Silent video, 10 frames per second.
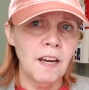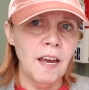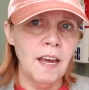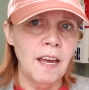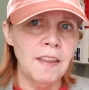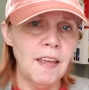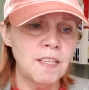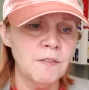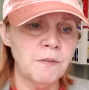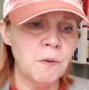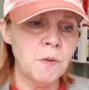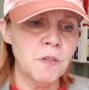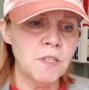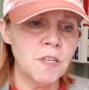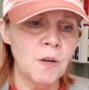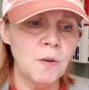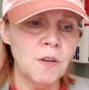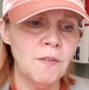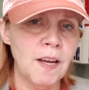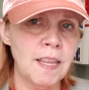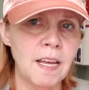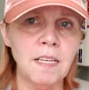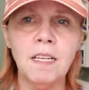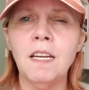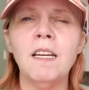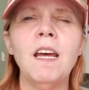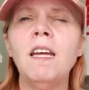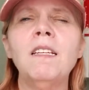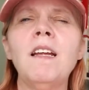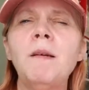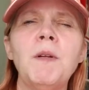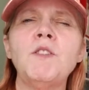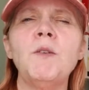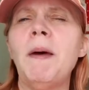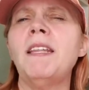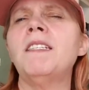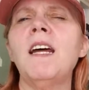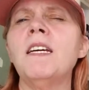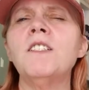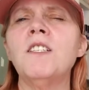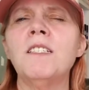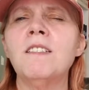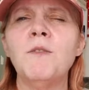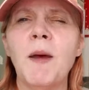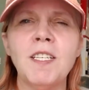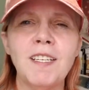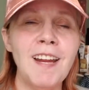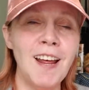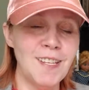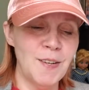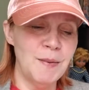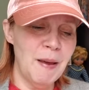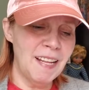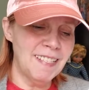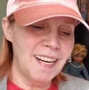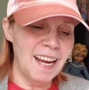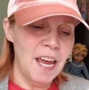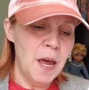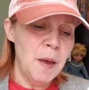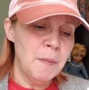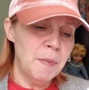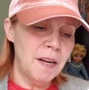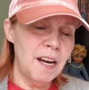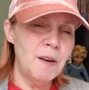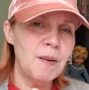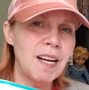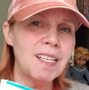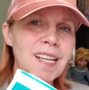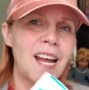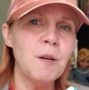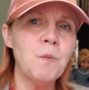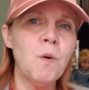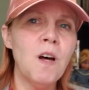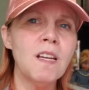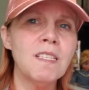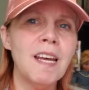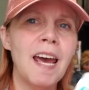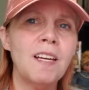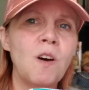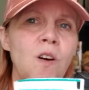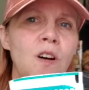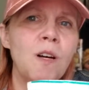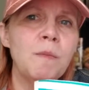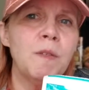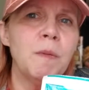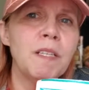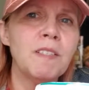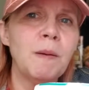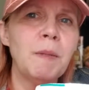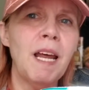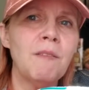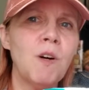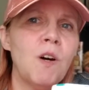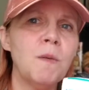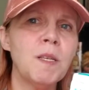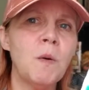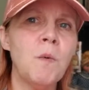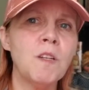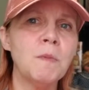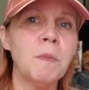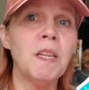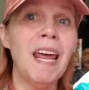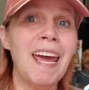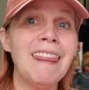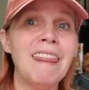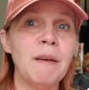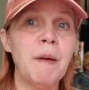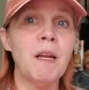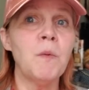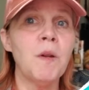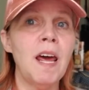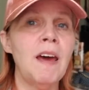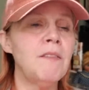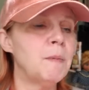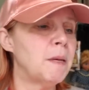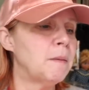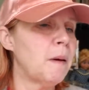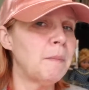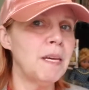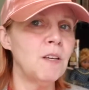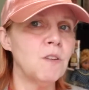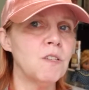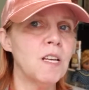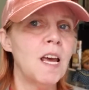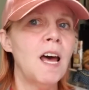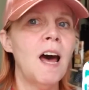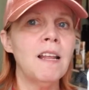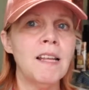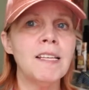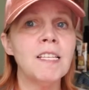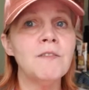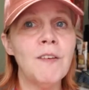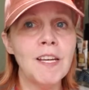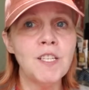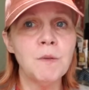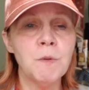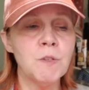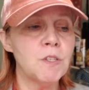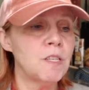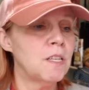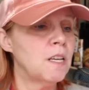and that's 1/4, so you divide that. And I'm not doing math today, it's just too much. I'm not doing math today. But at any rate, I don't want to add carbs, because if I'm going to have carbs, I want to plan them. I don't want to have them in my meals unless it's vegetables.